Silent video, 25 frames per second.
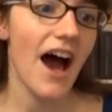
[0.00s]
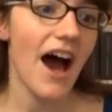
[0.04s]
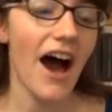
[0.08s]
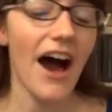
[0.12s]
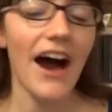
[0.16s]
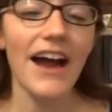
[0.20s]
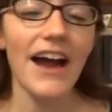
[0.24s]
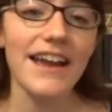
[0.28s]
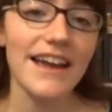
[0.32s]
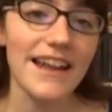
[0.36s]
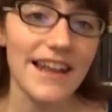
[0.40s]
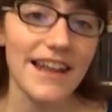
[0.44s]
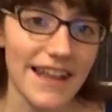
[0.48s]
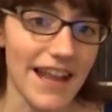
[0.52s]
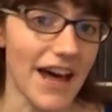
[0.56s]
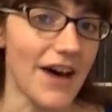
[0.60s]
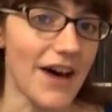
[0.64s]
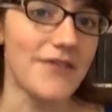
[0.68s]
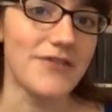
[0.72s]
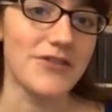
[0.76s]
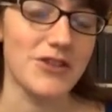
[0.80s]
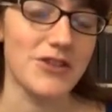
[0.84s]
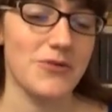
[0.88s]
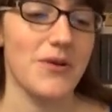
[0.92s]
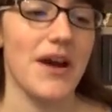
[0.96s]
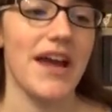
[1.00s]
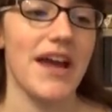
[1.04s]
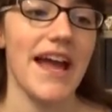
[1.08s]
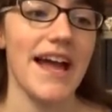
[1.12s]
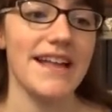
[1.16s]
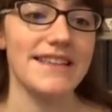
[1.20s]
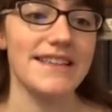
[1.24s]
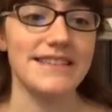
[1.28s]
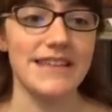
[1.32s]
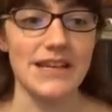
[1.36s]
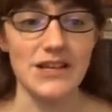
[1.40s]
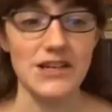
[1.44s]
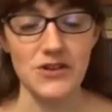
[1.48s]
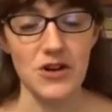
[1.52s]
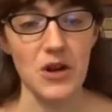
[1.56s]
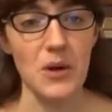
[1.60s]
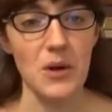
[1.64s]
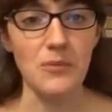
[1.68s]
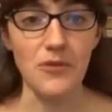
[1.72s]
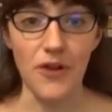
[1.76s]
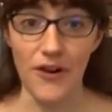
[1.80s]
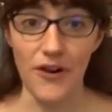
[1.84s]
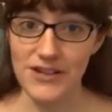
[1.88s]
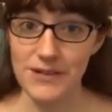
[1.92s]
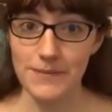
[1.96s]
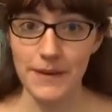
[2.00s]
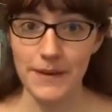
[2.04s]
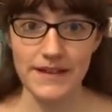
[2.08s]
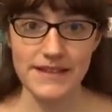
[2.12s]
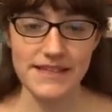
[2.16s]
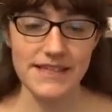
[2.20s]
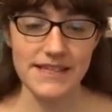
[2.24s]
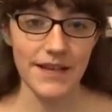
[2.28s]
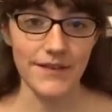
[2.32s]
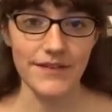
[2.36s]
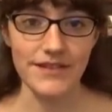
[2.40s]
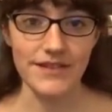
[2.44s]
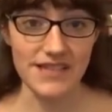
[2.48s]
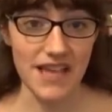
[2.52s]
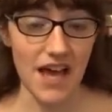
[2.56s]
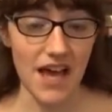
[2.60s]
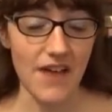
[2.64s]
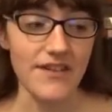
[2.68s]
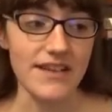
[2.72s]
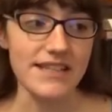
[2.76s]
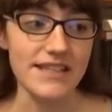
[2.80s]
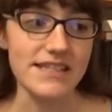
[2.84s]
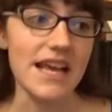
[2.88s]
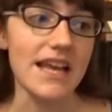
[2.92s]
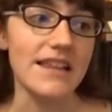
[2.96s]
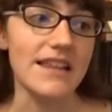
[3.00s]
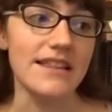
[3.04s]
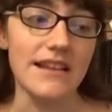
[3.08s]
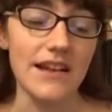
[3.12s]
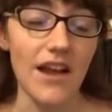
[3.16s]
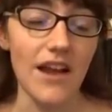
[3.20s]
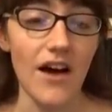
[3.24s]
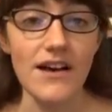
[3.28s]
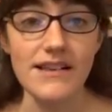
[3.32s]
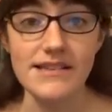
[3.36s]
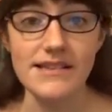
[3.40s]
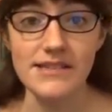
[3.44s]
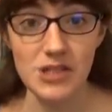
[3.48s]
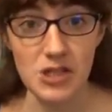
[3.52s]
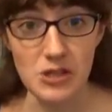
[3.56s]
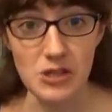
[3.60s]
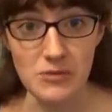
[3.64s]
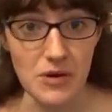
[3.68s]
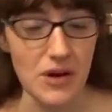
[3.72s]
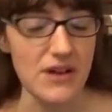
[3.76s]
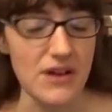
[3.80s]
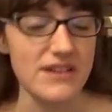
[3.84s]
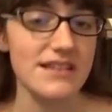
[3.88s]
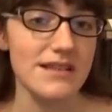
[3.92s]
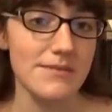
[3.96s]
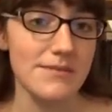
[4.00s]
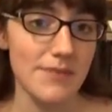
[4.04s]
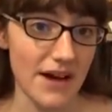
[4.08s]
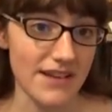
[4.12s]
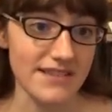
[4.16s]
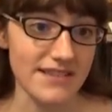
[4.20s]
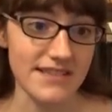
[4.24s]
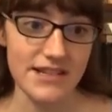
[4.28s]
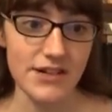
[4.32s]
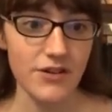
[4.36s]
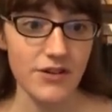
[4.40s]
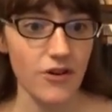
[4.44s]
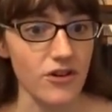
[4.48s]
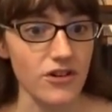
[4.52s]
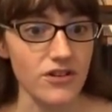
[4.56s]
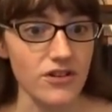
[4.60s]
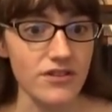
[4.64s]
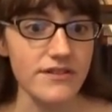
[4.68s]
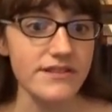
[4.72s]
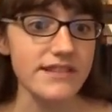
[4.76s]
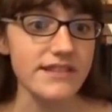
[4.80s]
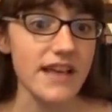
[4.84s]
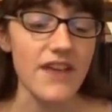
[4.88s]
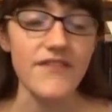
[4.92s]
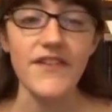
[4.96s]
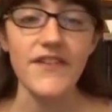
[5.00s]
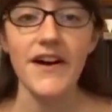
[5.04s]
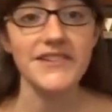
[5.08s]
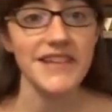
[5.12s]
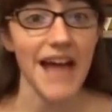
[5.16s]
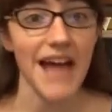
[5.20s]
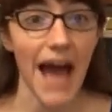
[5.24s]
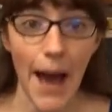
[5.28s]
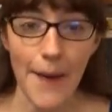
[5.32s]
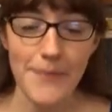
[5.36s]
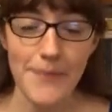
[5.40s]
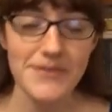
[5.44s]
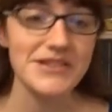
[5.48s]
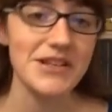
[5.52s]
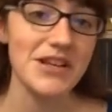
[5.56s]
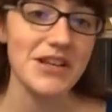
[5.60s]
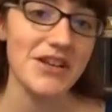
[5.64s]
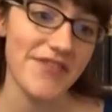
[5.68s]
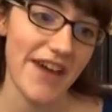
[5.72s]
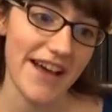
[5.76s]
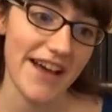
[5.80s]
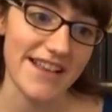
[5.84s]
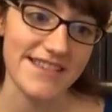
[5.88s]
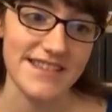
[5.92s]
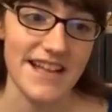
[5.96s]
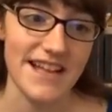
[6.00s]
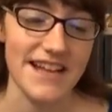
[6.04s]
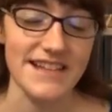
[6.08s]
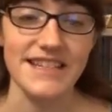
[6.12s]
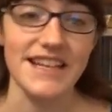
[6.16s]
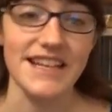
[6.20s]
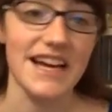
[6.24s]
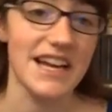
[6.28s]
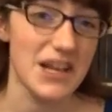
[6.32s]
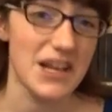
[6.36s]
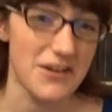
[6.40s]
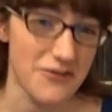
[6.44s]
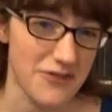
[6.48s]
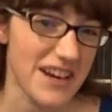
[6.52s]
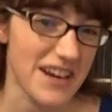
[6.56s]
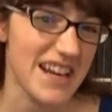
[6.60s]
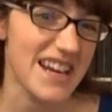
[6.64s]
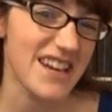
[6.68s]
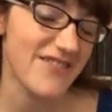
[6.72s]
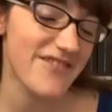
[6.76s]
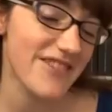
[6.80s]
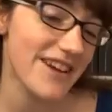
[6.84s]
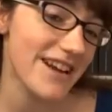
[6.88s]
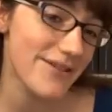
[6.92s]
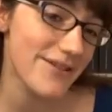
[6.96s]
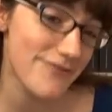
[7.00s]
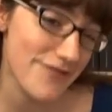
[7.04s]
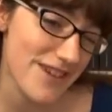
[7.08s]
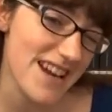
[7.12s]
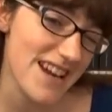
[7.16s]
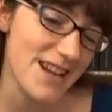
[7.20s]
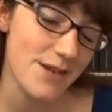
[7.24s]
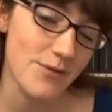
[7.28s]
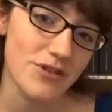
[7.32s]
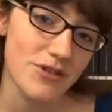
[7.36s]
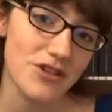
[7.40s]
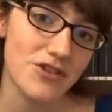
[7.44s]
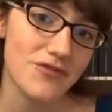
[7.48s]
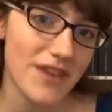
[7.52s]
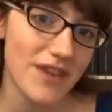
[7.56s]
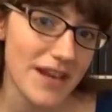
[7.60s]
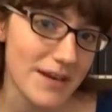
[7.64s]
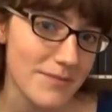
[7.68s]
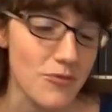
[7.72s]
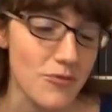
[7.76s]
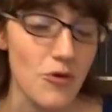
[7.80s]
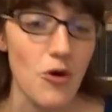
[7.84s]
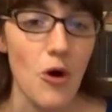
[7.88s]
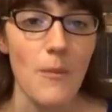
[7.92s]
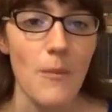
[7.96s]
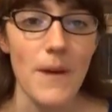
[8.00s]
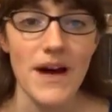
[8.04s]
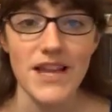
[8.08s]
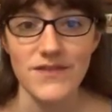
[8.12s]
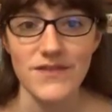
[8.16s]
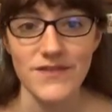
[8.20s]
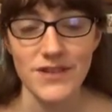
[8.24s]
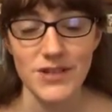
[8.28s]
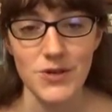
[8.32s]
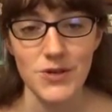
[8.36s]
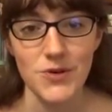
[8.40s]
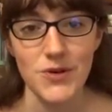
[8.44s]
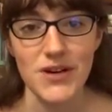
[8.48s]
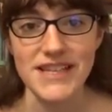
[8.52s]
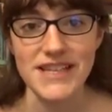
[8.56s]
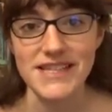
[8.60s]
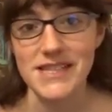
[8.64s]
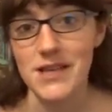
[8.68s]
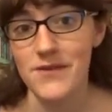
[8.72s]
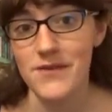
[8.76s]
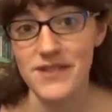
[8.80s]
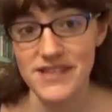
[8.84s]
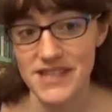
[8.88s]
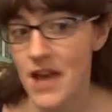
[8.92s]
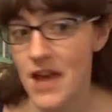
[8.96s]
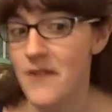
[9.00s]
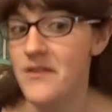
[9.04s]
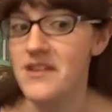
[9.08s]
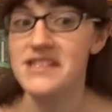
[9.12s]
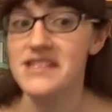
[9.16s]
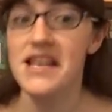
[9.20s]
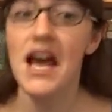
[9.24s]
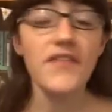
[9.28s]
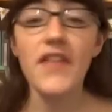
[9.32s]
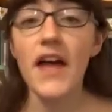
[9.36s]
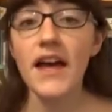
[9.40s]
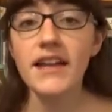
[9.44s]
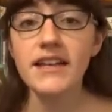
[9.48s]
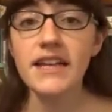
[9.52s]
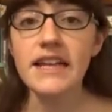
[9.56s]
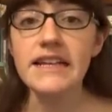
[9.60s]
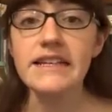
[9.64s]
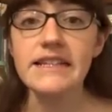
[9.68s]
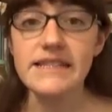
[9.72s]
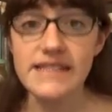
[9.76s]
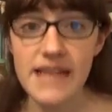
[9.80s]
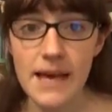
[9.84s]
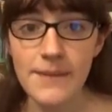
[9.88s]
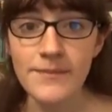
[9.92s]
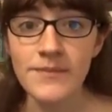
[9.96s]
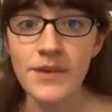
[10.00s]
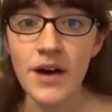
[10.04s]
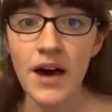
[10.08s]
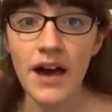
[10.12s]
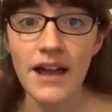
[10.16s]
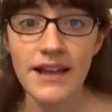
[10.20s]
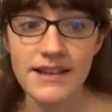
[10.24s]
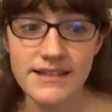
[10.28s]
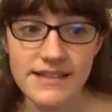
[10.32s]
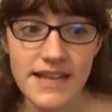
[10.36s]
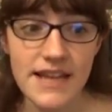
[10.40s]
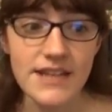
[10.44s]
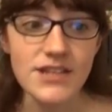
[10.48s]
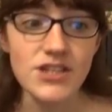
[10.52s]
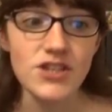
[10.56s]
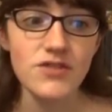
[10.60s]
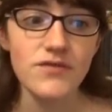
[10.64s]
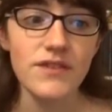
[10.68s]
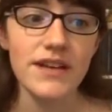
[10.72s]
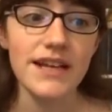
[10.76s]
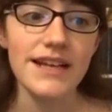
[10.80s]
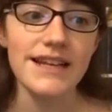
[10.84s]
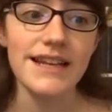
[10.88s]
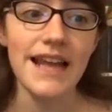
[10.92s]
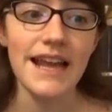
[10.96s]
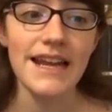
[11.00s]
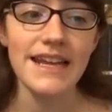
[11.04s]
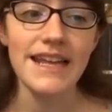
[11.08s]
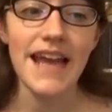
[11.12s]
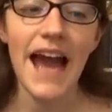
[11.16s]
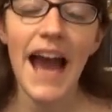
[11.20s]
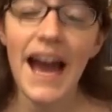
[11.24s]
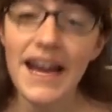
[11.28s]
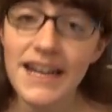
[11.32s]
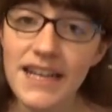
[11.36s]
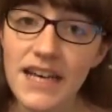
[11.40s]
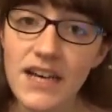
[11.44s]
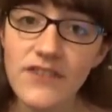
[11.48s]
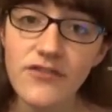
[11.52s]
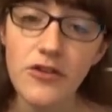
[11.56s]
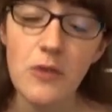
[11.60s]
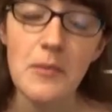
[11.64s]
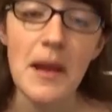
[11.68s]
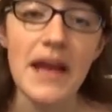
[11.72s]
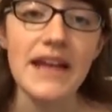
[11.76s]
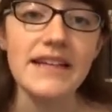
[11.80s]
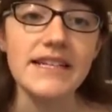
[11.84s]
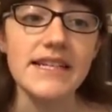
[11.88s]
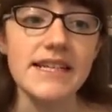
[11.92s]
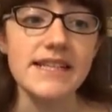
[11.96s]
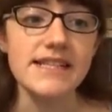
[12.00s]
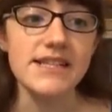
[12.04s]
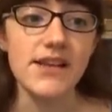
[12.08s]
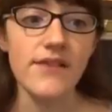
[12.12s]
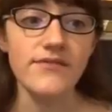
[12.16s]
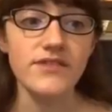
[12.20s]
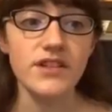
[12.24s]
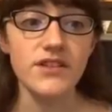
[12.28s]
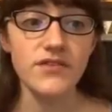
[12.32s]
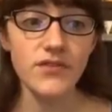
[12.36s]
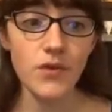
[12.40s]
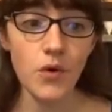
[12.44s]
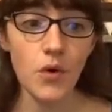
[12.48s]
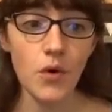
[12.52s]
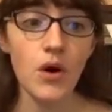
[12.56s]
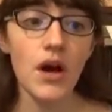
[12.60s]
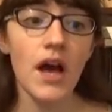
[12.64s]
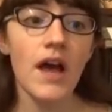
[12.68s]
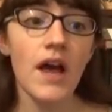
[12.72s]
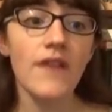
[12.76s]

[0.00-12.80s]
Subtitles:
I loved the way Anthony Trollope wrote about the Civil Service in the last two books of the Barsetshire Chronicles, I found absolutely fascinating, and I really, really, really want to read more about the Victorian civil service. Then in December, I intend to read Lady Anna from 1874.